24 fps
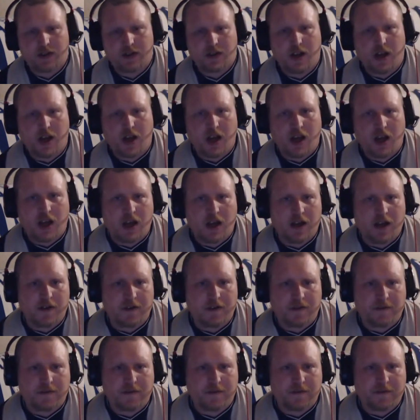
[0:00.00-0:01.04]
for
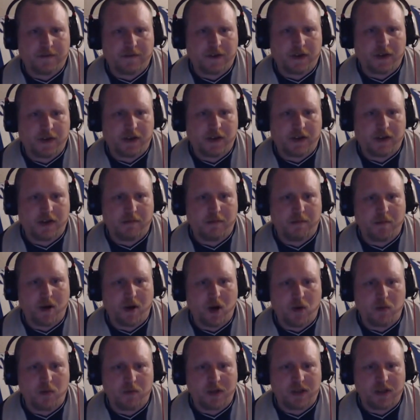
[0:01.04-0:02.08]
the
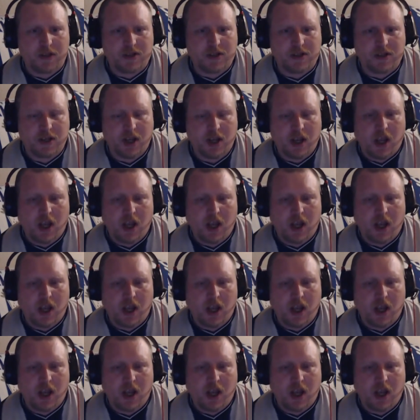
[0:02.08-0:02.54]
moment,